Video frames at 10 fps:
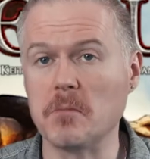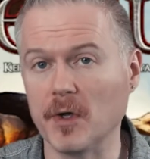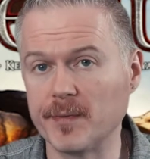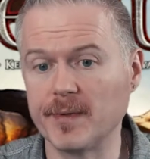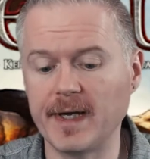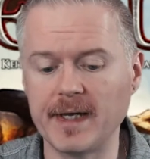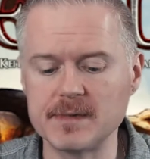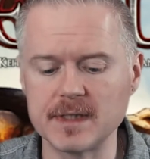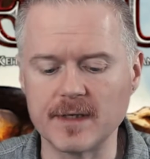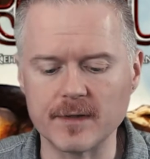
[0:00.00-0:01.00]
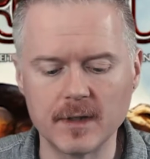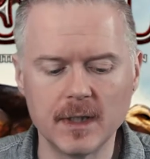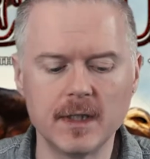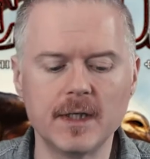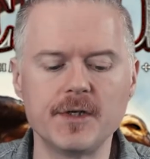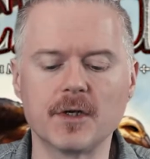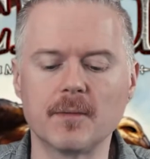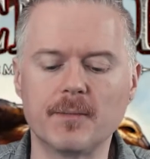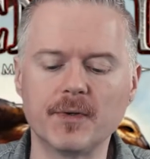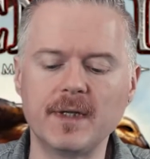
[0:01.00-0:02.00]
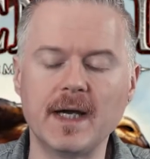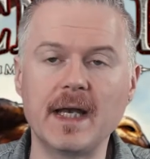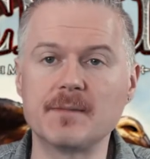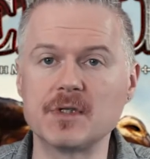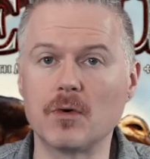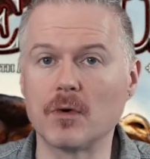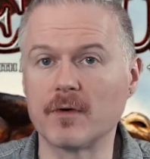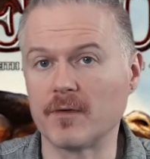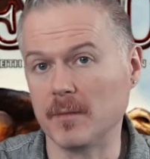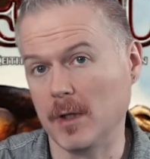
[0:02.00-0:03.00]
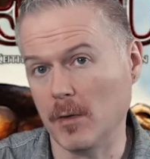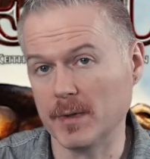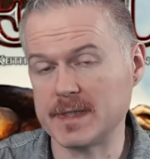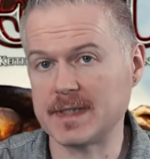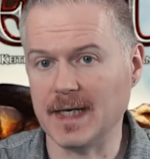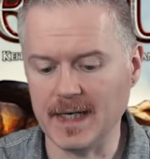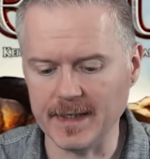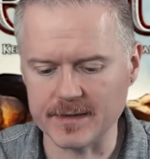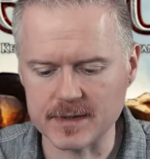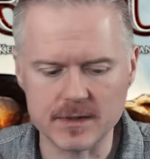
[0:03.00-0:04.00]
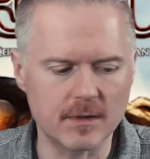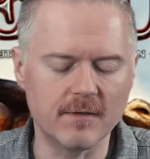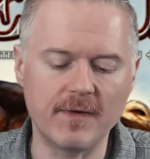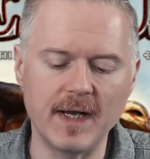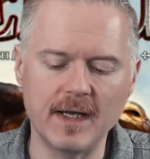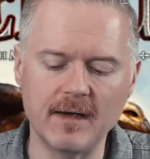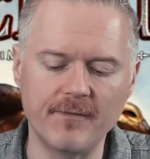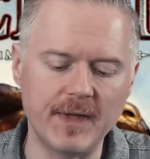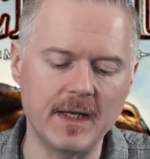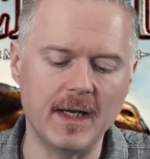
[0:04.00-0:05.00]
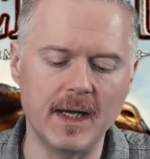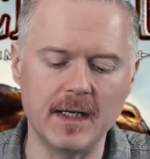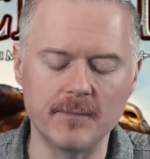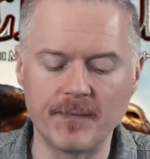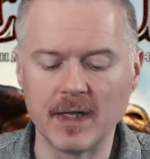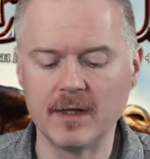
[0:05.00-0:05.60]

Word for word: multiple items together, you're going to put the items in order from lowest to highest. So if I have an item